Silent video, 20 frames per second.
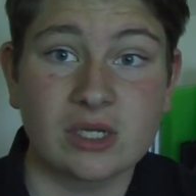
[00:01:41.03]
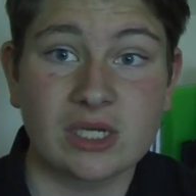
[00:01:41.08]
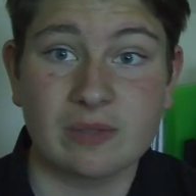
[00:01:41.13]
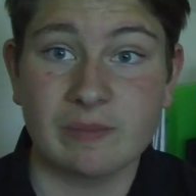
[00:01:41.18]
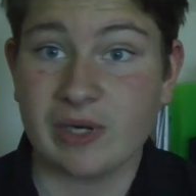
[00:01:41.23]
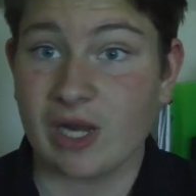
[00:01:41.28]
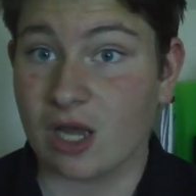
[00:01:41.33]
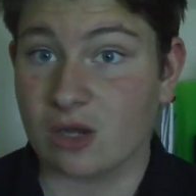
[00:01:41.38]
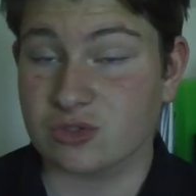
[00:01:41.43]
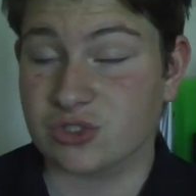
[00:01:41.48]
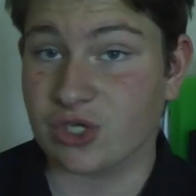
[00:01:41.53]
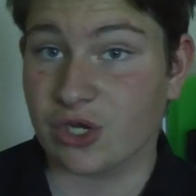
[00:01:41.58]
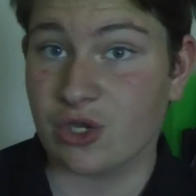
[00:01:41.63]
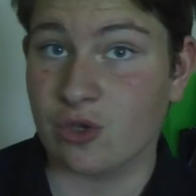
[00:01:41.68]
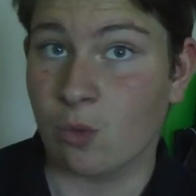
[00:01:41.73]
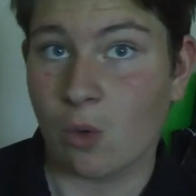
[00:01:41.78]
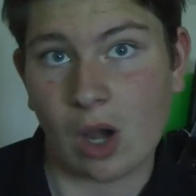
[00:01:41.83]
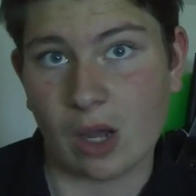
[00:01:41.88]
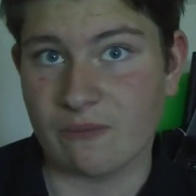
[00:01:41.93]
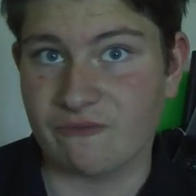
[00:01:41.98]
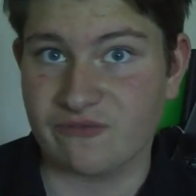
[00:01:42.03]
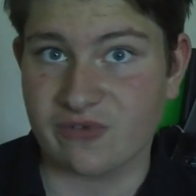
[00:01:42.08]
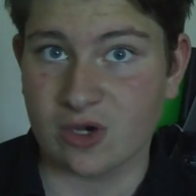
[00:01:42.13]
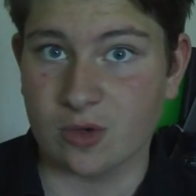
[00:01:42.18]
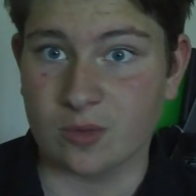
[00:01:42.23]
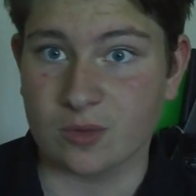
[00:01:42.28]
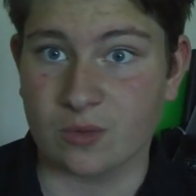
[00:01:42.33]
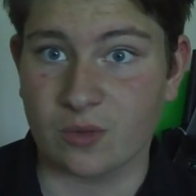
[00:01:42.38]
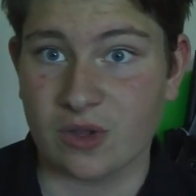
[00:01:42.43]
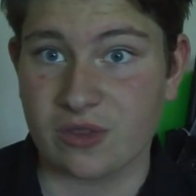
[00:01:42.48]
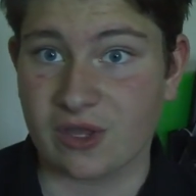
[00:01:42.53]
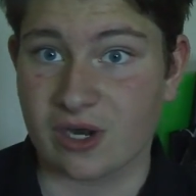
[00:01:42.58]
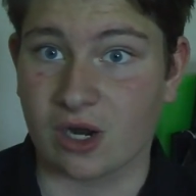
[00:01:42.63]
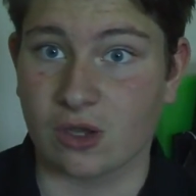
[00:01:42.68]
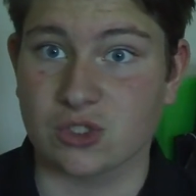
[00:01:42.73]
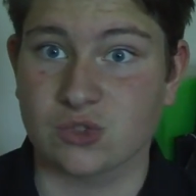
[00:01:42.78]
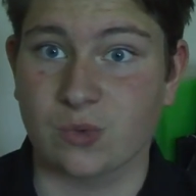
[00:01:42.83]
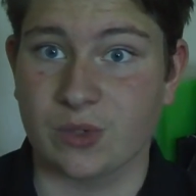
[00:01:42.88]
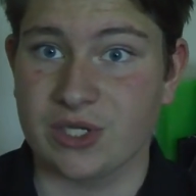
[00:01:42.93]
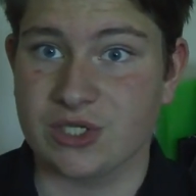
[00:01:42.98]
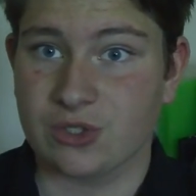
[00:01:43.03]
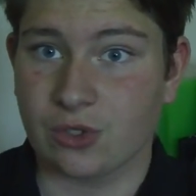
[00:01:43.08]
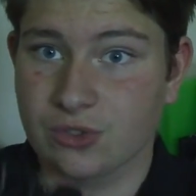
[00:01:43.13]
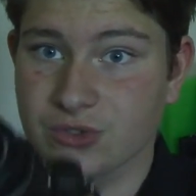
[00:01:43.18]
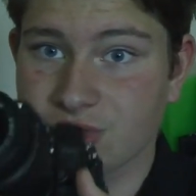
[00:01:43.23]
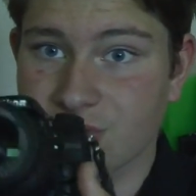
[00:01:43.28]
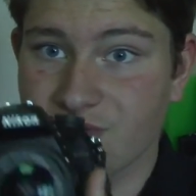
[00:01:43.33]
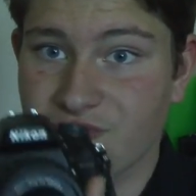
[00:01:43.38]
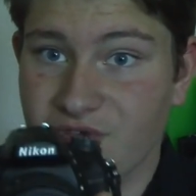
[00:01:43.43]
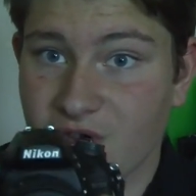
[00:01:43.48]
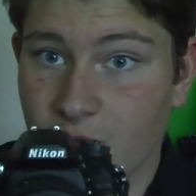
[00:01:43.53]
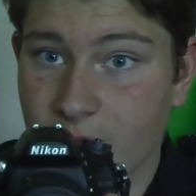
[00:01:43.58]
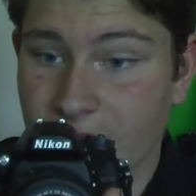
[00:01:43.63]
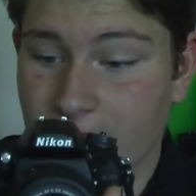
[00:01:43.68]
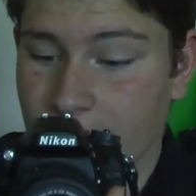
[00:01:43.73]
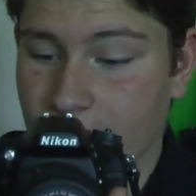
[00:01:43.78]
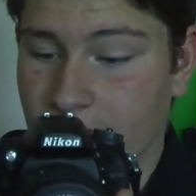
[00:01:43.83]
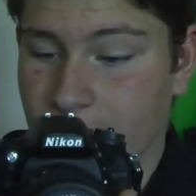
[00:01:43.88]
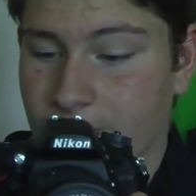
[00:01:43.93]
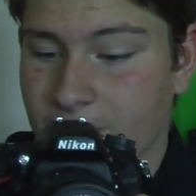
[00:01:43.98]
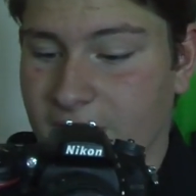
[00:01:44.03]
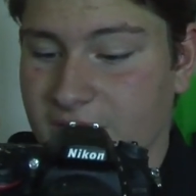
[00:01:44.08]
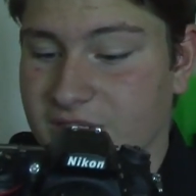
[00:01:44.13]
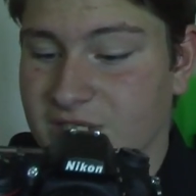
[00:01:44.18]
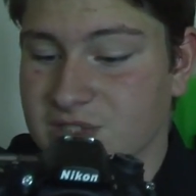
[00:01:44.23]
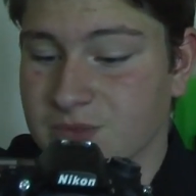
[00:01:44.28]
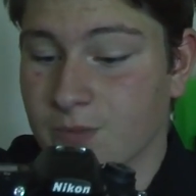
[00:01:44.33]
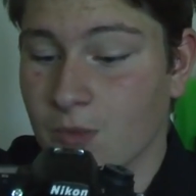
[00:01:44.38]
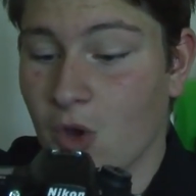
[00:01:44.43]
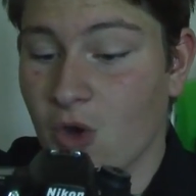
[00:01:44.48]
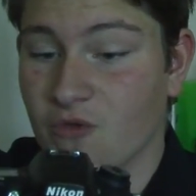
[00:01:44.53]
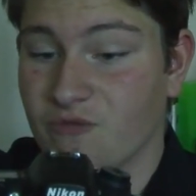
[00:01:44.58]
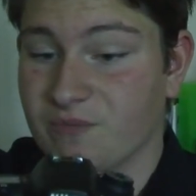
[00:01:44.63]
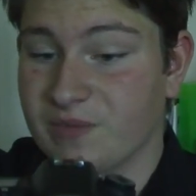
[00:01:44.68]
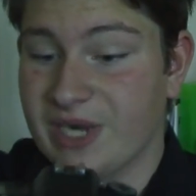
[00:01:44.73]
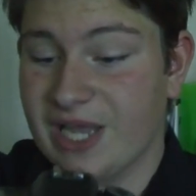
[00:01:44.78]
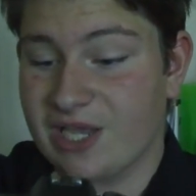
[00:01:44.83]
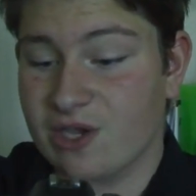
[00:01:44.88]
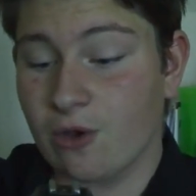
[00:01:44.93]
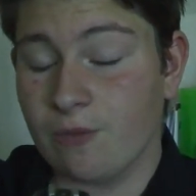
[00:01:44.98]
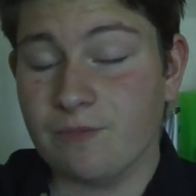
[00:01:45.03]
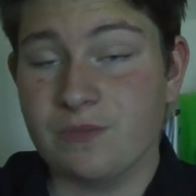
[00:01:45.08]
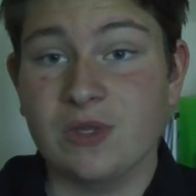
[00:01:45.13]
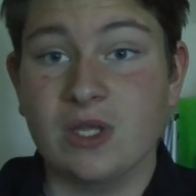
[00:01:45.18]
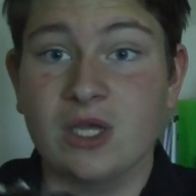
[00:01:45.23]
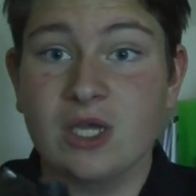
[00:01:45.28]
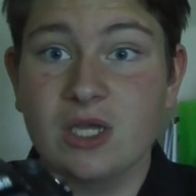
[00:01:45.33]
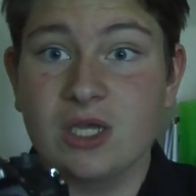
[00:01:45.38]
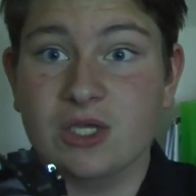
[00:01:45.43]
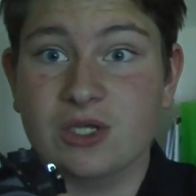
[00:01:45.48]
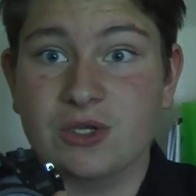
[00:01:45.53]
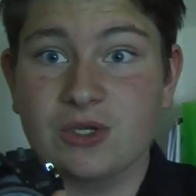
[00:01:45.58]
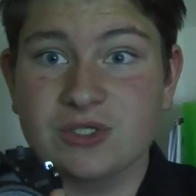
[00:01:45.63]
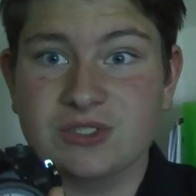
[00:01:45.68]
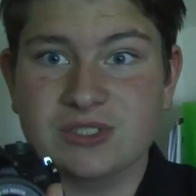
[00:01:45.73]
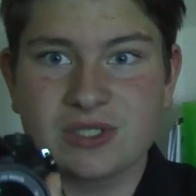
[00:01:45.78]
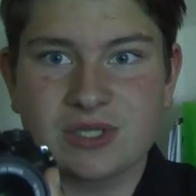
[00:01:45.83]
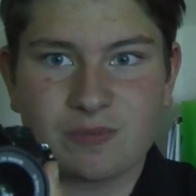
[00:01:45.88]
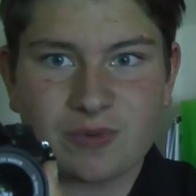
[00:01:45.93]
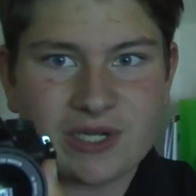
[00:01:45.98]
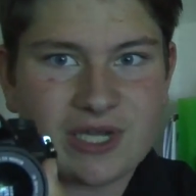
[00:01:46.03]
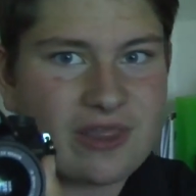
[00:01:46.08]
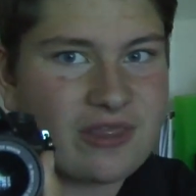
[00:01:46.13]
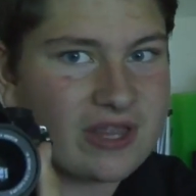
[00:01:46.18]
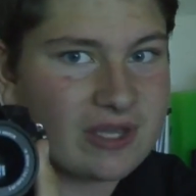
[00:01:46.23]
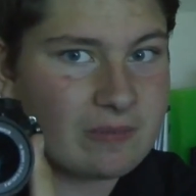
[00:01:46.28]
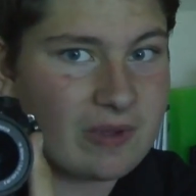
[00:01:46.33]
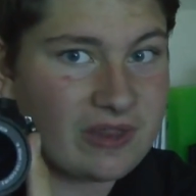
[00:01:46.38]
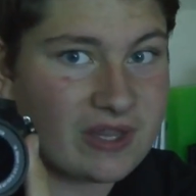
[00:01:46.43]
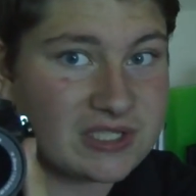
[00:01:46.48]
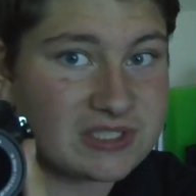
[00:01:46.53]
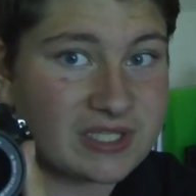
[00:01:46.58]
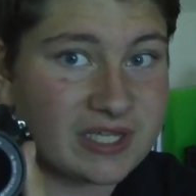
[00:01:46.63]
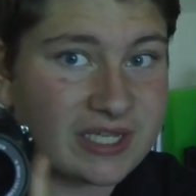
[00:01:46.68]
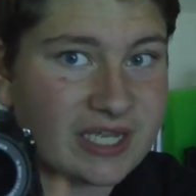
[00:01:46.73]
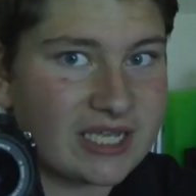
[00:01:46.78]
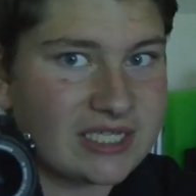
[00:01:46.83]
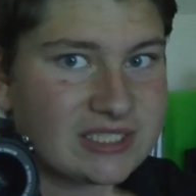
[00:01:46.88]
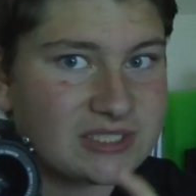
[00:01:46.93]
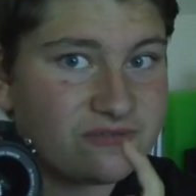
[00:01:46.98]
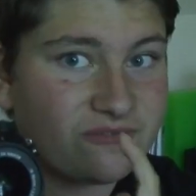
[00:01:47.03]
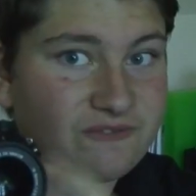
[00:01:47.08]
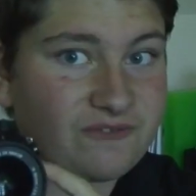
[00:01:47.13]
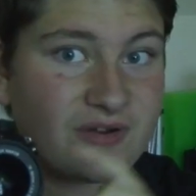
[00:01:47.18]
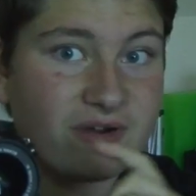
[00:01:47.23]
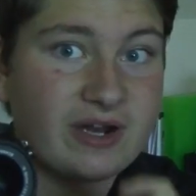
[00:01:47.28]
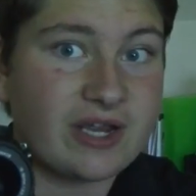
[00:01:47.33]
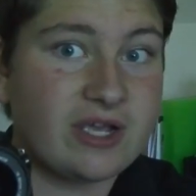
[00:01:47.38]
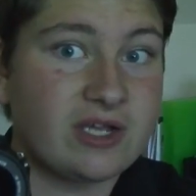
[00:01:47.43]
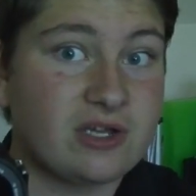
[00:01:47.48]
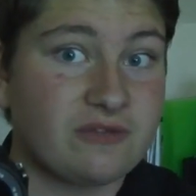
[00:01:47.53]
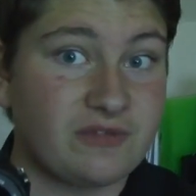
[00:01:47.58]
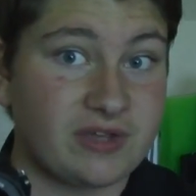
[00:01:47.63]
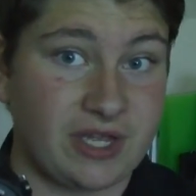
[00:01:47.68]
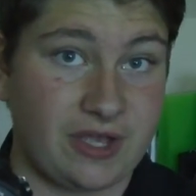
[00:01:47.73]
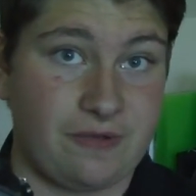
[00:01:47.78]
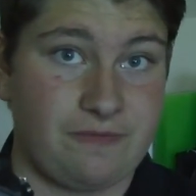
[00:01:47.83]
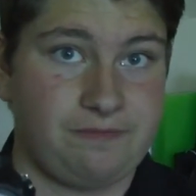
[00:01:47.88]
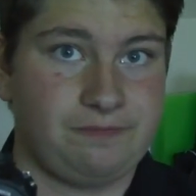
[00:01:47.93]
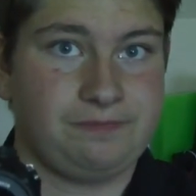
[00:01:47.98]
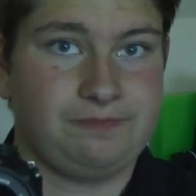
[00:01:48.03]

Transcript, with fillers: In a minute I'll show you what I'm filming with and I'll switch onto the filming mechanism of my Nikon because the brilliant thing about this thing is it's very good at video.